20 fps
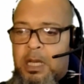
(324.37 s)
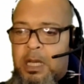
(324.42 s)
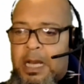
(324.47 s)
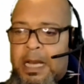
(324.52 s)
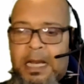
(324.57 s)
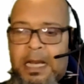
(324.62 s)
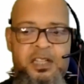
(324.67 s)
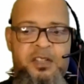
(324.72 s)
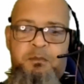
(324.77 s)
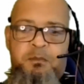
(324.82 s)

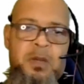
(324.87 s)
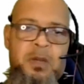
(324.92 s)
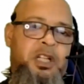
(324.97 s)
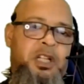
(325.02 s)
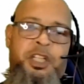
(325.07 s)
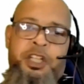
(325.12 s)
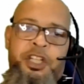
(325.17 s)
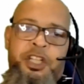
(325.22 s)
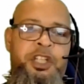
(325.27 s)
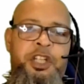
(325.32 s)
as
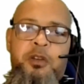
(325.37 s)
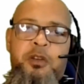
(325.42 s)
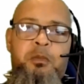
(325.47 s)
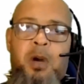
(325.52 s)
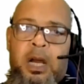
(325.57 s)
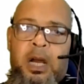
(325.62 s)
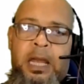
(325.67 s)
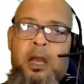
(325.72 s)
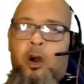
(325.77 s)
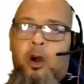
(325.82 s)
much as you
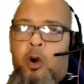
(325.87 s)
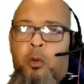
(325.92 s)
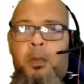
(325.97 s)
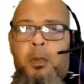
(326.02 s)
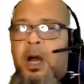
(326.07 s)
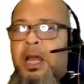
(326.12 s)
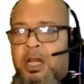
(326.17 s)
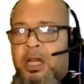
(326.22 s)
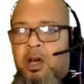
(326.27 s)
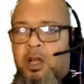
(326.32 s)
might or
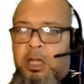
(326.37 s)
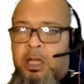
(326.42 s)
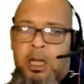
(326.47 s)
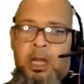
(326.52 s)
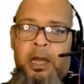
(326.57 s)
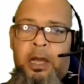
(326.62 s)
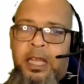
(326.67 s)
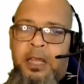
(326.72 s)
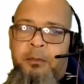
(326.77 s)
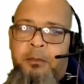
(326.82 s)
might not
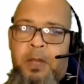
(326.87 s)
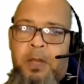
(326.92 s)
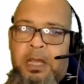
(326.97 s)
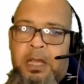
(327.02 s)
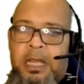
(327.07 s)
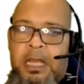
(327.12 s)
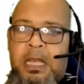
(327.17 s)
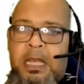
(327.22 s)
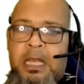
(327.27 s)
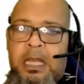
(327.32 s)
like
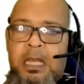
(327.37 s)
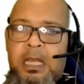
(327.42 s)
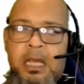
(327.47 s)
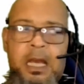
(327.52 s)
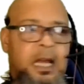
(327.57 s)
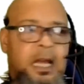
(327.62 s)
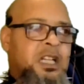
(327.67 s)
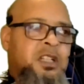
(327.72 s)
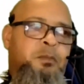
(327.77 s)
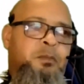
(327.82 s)
me,
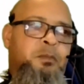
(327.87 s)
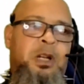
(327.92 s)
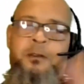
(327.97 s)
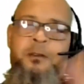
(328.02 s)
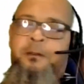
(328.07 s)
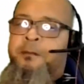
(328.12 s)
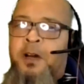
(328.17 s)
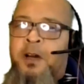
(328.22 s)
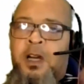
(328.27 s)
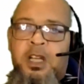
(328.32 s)
and as much
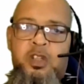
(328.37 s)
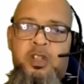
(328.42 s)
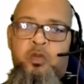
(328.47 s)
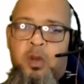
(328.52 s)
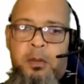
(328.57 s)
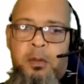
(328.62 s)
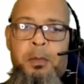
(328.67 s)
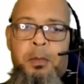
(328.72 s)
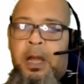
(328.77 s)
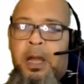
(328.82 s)
fun as
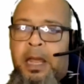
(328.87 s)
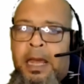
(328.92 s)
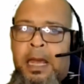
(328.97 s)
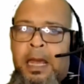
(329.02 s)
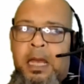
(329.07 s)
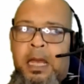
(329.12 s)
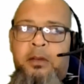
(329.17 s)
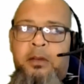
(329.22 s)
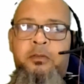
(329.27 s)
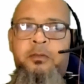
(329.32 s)
we might
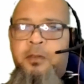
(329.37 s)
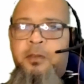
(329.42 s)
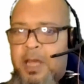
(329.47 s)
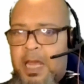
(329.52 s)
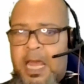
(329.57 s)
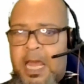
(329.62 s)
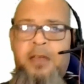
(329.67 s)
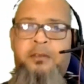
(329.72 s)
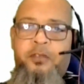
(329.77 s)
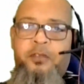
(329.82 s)
have,
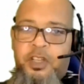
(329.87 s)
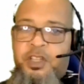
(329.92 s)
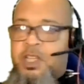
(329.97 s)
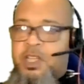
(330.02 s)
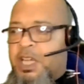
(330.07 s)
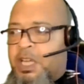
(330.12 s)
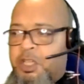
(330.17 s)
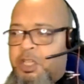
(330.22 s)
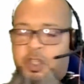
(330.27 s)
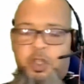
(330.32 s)
every
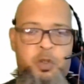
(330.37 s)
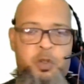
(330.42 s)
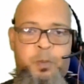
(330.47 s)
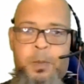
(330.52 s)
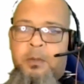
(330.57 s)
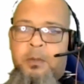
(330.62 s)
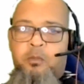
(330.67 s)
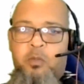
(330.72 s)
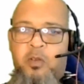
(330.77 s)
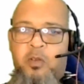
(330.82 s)
second you
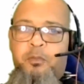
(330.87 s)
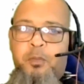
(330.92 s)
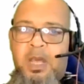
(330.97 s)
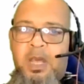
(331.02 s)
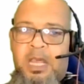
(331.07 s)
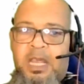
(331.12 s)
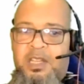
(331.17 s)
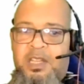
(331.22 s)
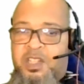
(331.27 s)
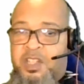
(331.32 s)
spend with
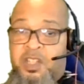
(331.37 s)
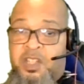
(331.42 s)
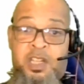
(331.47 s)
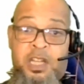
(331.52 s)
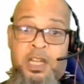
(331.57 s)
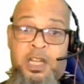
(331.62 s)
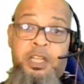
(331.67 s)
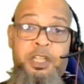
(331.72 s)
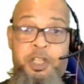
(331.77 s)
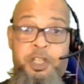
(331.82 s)
me is a
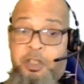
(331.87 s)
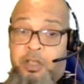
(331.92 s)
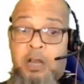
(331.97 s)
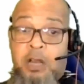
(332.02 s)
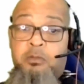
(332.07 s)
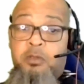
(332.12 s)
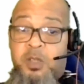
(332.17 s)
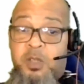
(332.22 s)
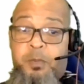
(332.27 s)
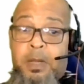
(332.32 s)
second you
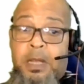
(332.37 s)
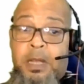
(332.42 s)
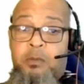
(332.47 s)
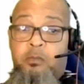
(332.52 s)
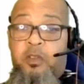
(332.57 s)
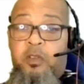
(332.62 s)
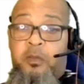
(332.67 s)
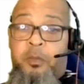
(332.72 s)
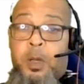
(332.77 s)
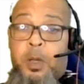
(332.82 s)
don't
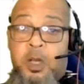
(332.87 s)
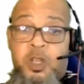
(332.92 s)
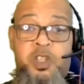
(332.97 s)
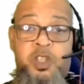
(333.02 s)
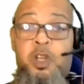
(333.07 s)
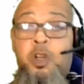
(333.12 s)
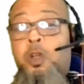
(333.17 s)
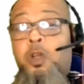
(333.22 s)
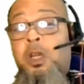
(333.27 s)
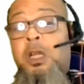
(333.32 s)
spend with a
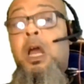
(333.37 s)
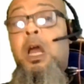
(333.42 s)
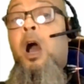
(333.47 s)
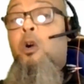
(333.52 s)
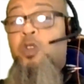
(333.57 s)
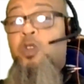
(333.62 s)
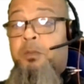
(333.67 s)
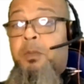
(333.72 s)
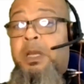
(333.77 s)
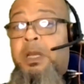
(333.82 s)
person who can
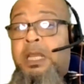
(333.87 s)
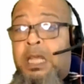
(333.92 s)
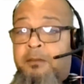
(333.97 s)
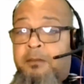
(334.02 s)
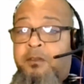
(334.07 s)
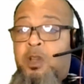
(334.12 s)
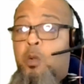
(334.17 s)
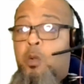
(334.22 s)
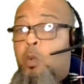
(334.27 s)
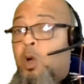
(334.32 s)
ultimately
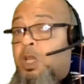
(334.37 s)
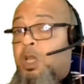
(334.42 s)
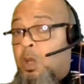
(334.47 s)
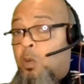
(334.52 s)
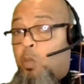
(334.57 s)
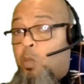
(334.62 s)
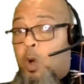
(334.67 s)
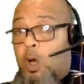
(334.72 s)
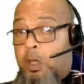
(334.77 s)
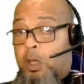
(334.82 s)
give you what you
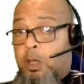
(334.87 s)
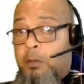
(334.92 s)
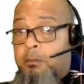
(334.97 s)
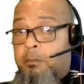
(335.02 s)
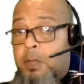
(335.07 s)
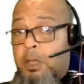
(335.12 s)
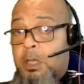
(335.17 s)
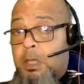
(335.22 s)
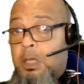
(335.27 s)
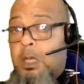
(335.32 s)
want
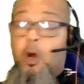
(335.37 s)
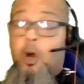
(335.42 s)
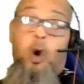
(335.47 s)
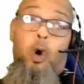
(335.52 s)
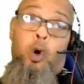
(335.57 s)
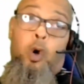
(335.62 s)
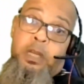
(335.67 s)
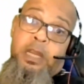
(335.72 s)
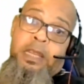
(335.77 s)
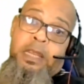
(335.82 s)

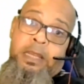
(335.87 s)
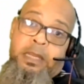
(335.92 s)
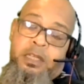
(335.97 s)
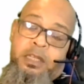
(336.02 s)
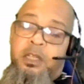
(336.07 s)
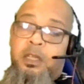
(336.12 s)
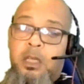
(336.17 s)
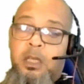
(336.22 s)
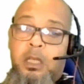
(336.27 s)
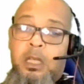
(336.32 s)
or need.
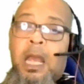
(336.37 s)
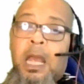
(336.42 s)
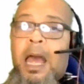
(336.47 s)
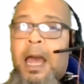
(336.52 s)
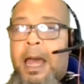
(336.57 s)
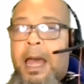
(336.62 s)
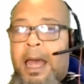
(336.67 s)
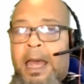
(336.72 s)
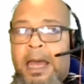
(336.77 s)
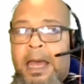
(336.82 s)

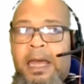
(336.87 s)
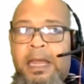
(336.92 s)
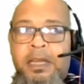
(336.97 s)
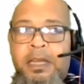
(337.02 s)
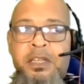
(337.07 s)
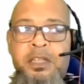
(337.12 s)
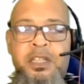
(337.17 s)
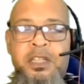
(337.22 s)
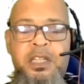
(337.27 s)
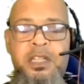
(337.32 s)

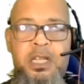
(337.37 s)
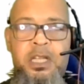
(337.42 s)
And